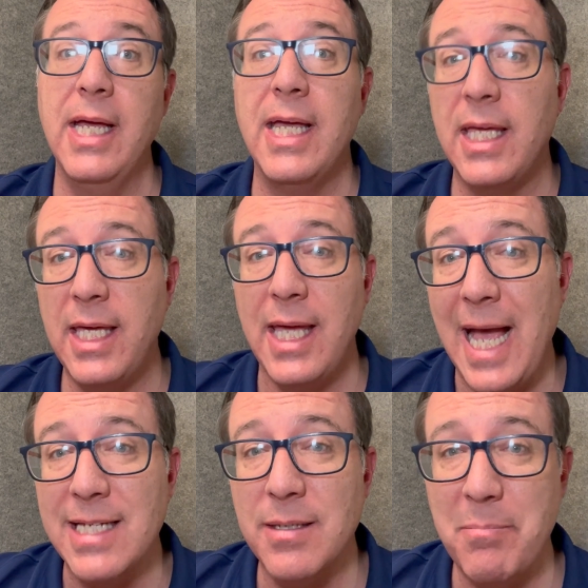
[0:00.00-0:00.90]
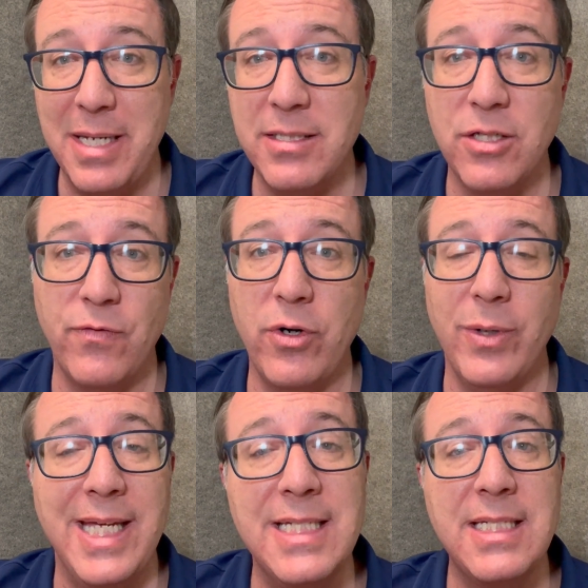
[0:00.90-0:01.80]
He has a message for you.
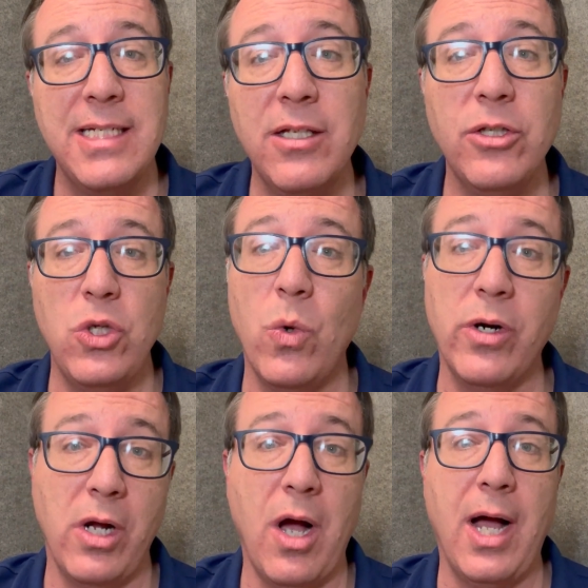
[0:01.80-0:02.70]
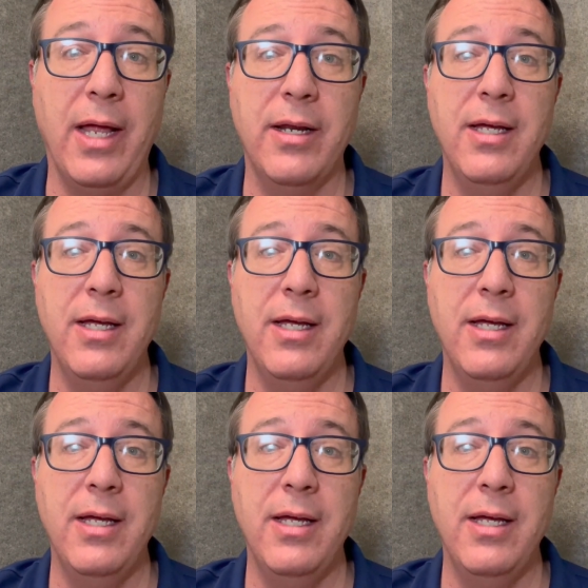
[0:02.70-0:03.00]
He's still your God.